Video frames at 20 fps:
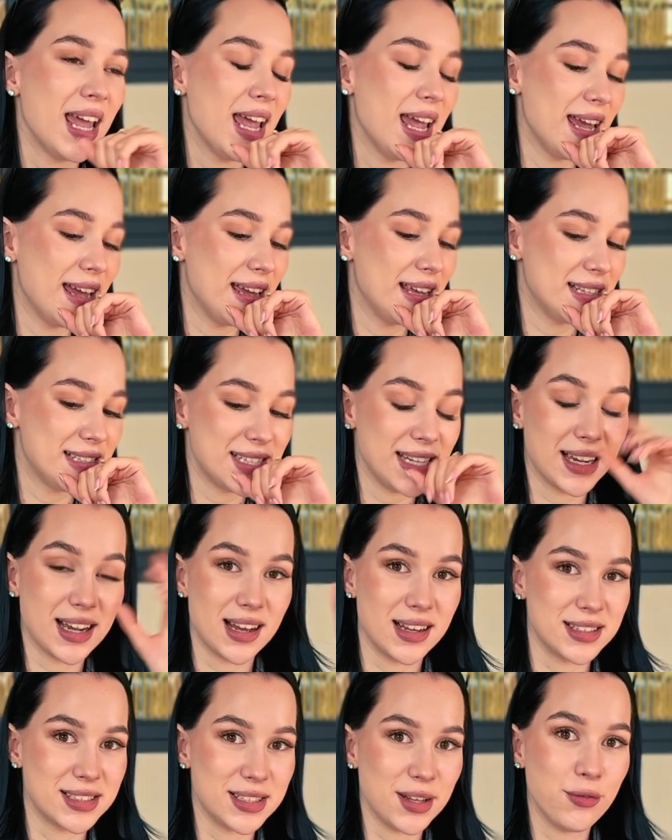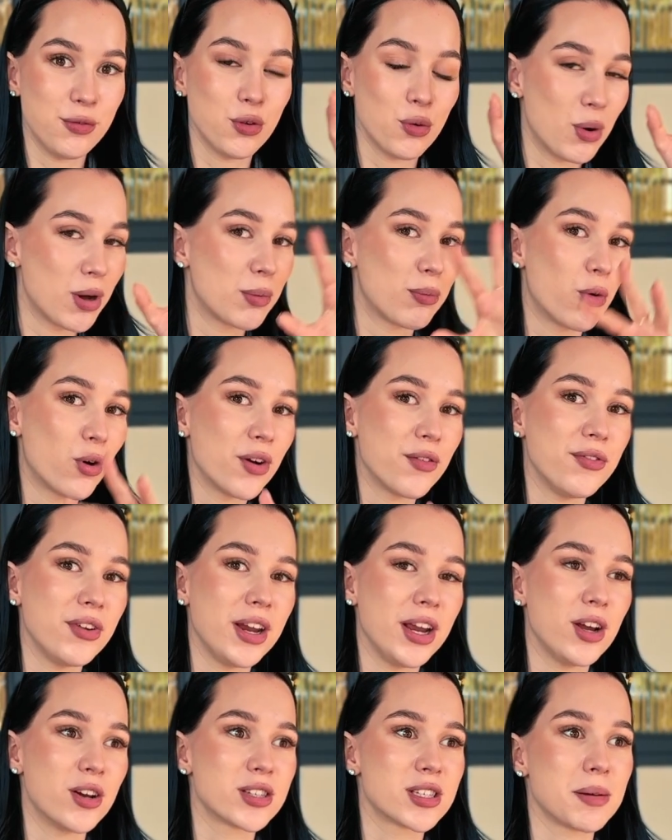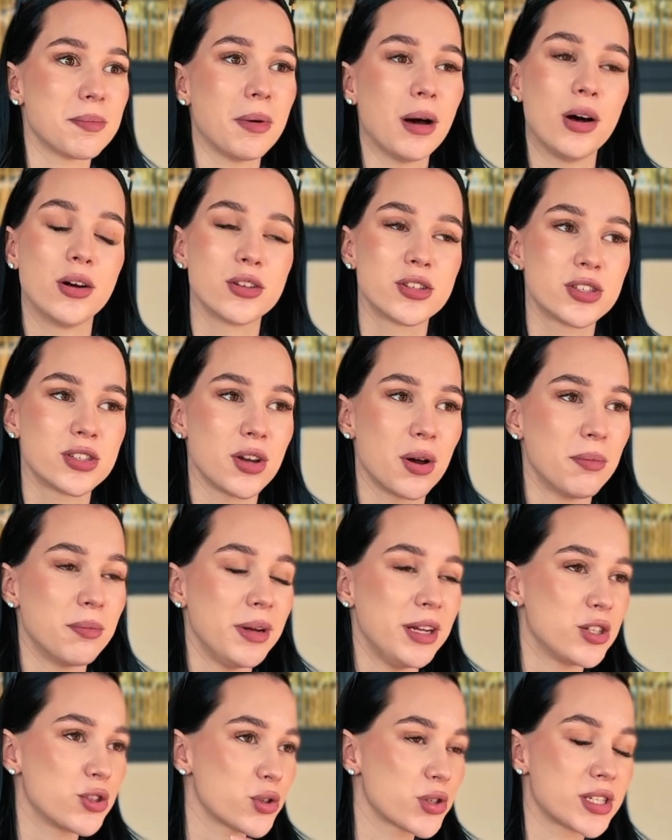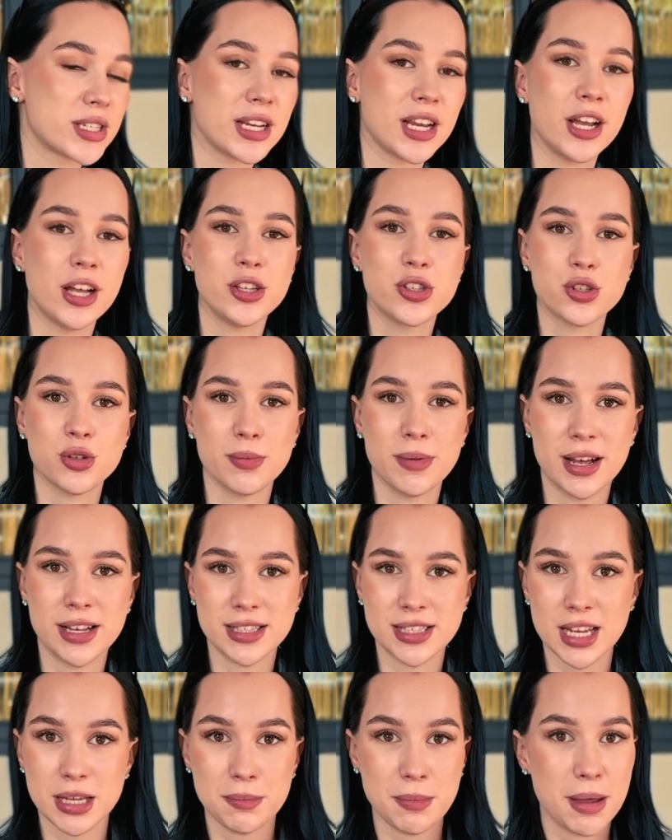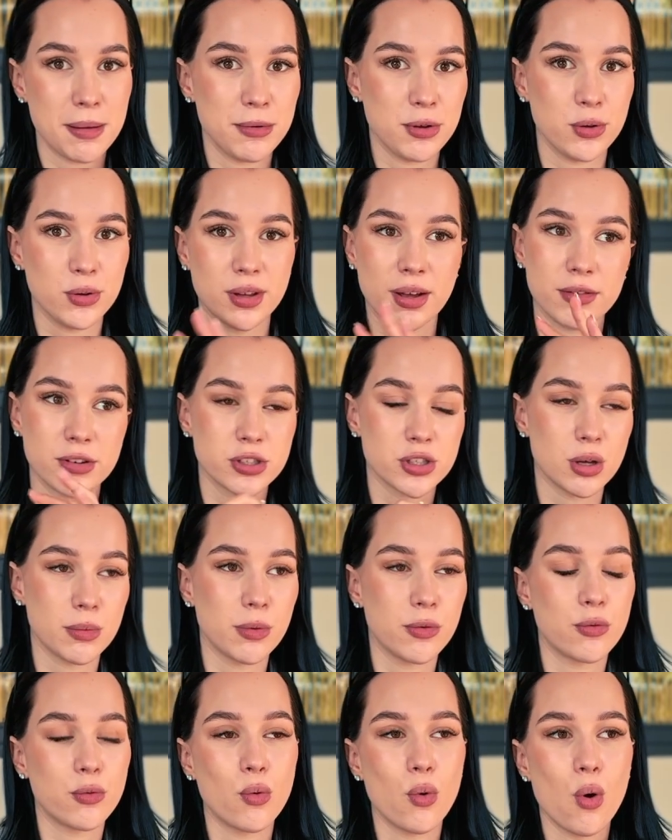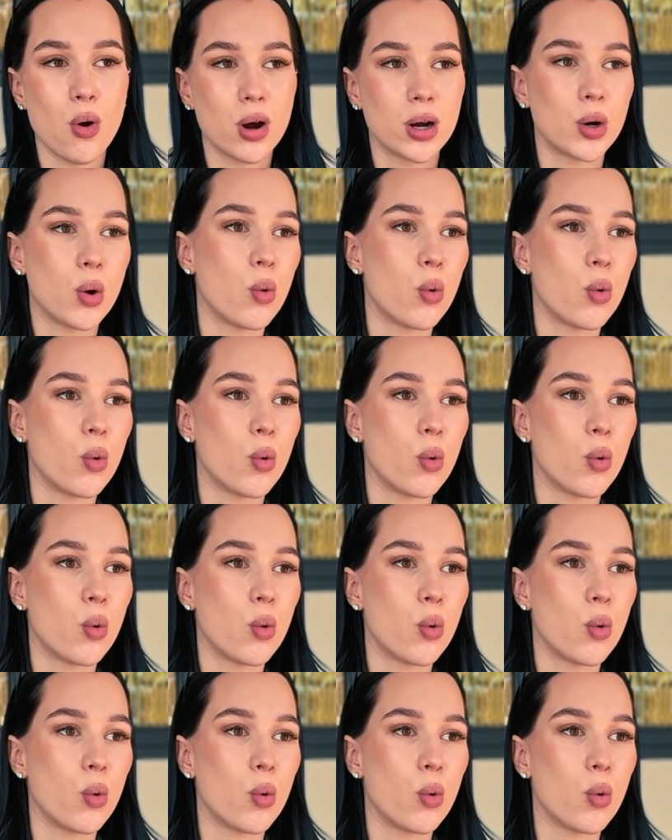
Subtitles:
And so yeah guys, if you want more videos about some interesting instruments that maybe you never saw before,